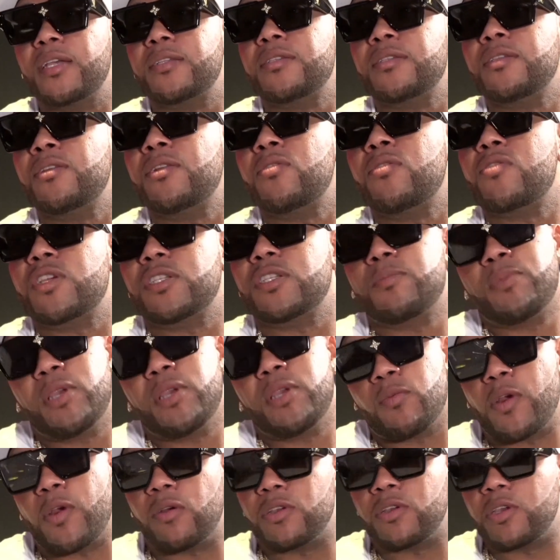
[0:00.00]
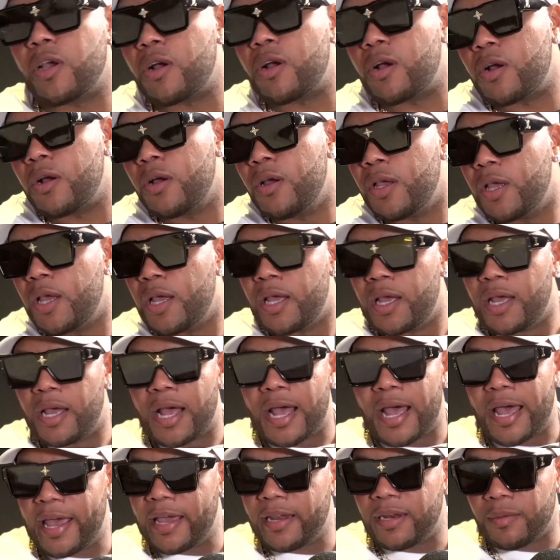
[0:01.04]
just being around y'all,
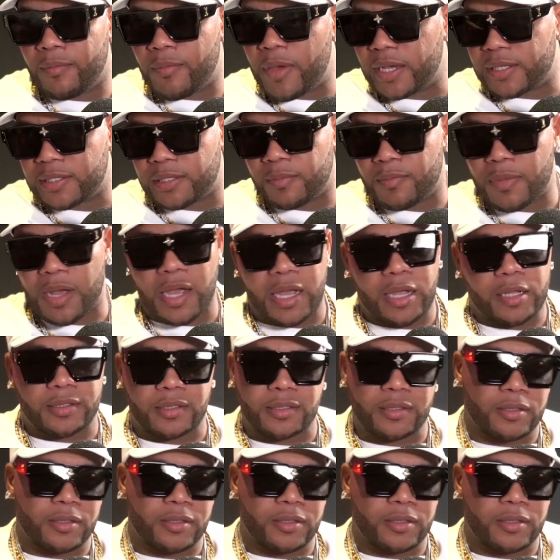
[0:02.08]
I had to maximize,